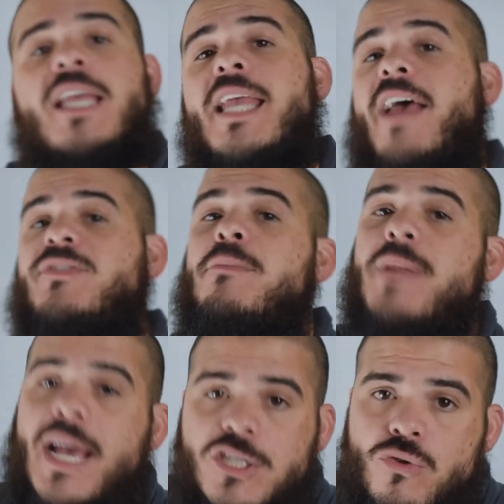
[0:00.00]
They have
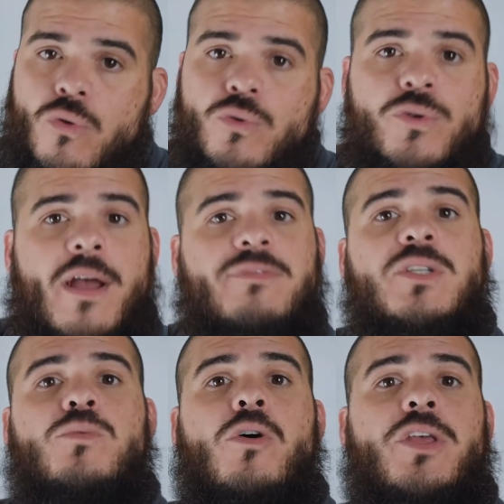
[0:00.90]
some nice
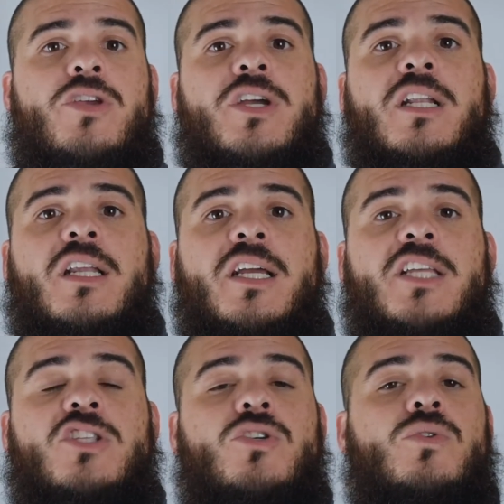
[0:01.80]
chronographs as well that you can look
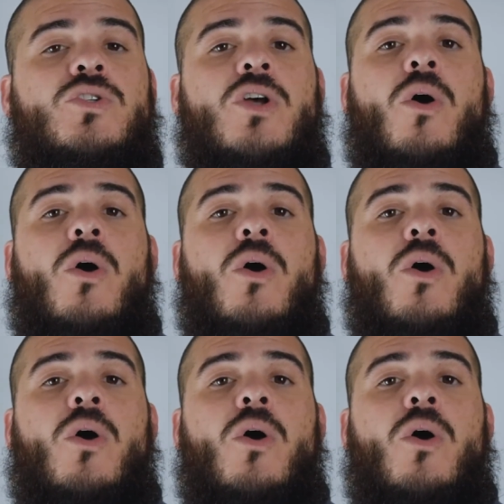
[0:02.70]
into.